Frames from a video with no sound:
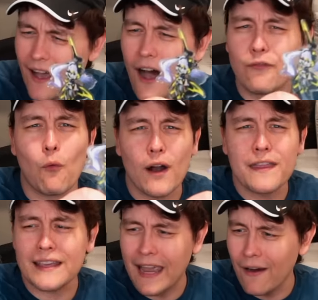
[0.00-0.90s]
of one of
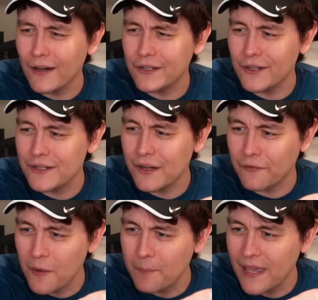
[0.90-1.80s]
the characters
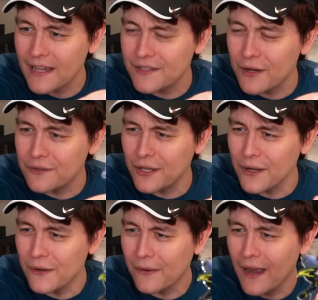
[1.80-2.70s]
from
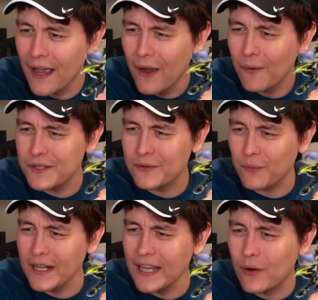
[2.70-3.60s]
PSO2, which is
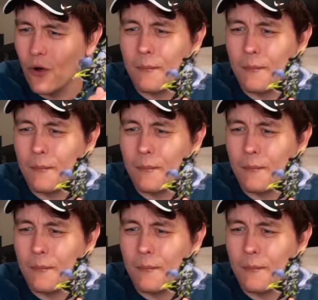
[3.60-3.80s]
really cool.